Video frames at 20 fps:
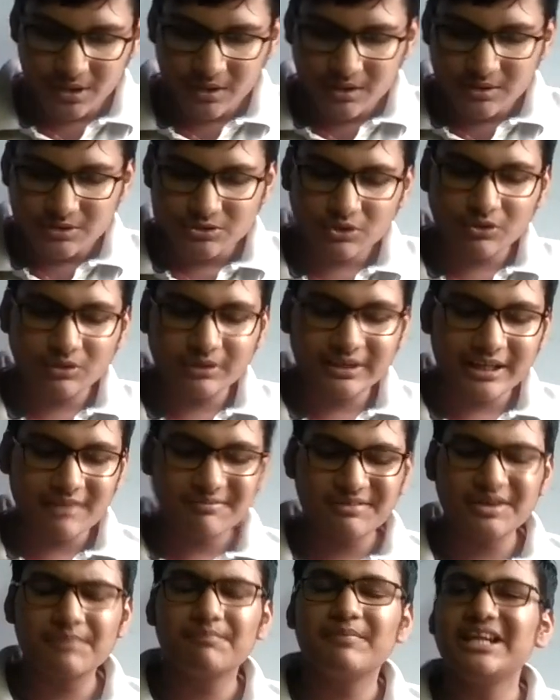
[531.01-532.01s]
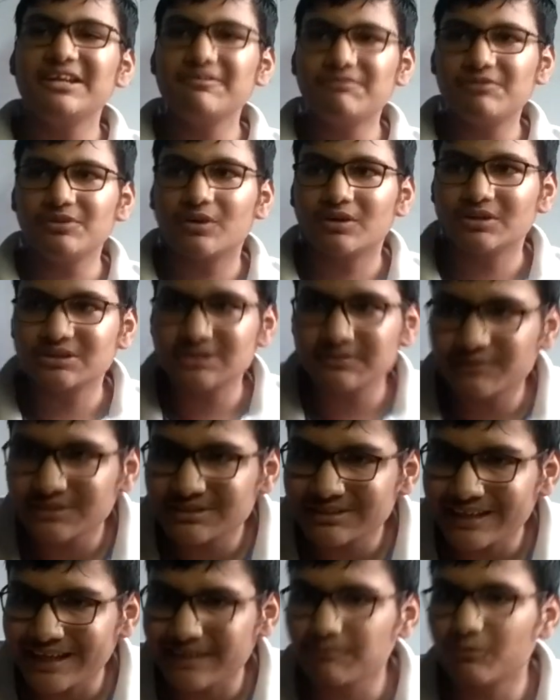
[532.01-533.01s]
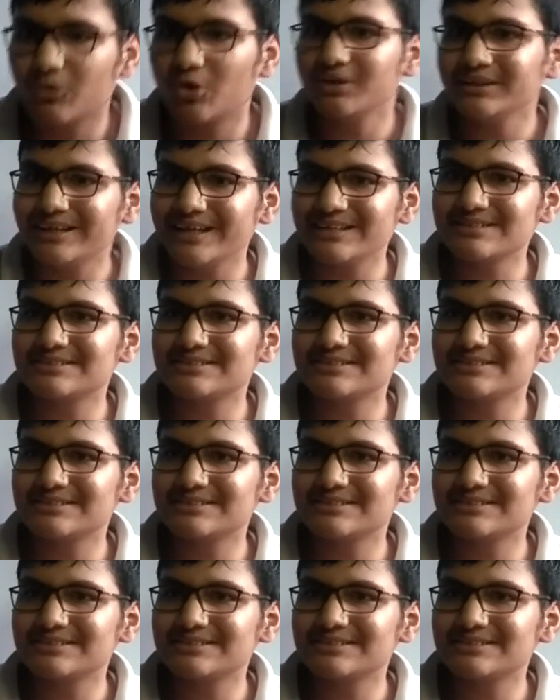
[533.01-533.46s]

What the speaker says: there were many philosophers like Montesquieu,